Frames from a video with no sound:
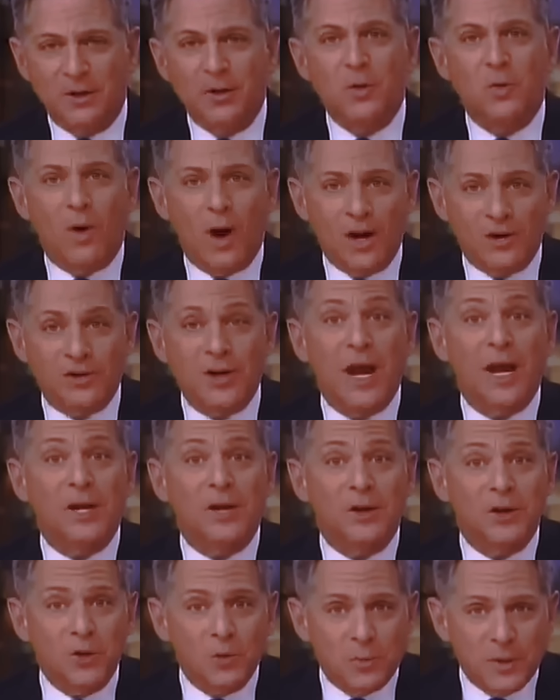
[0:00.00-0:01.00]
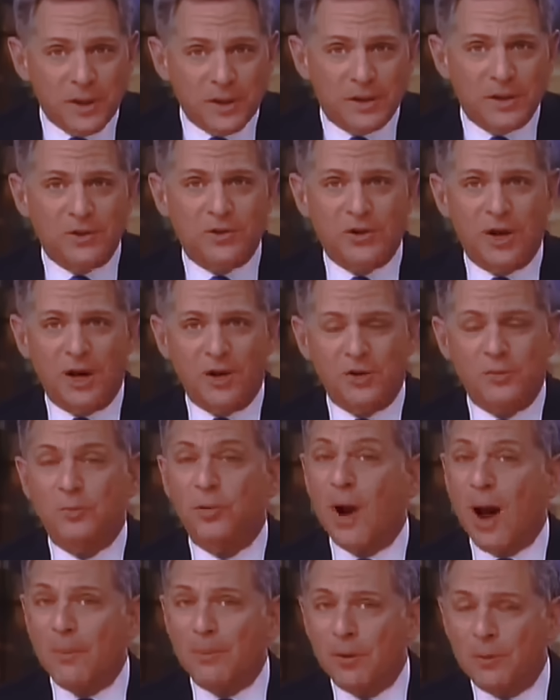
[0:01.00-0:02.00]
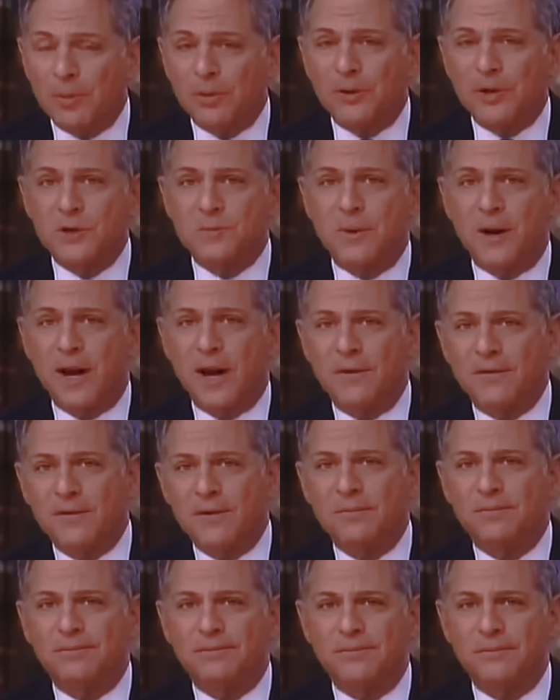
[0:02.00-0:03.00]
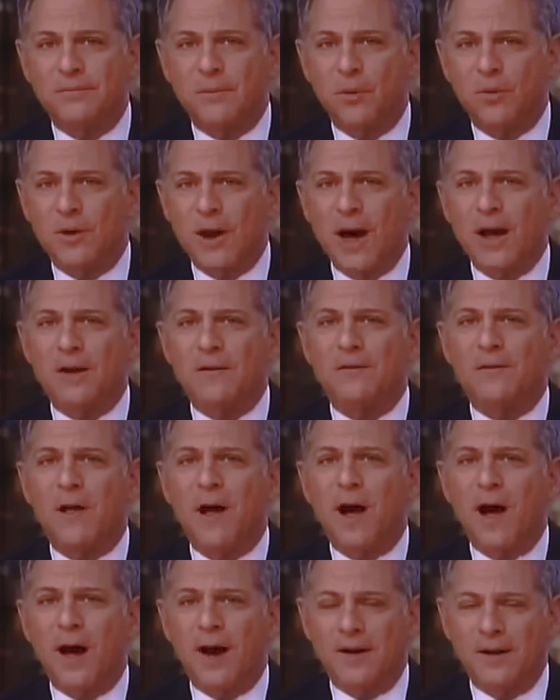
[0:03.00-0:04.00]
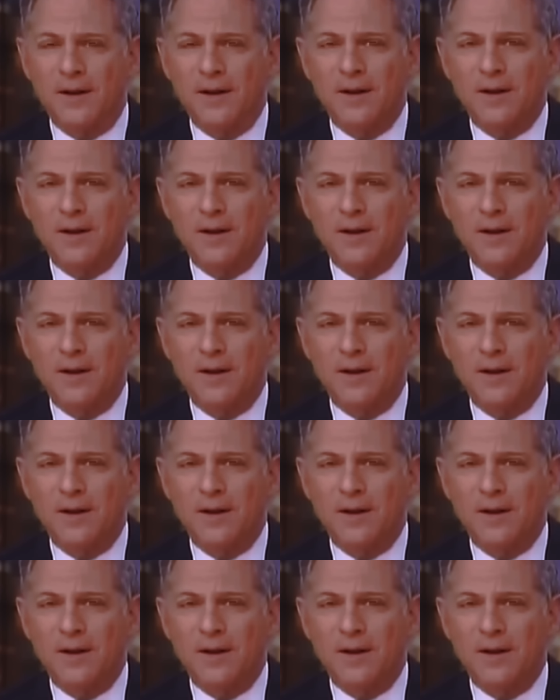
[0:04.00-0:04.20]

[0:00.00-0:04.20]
You watch, and you be the judge. Proper police behavior or out of line?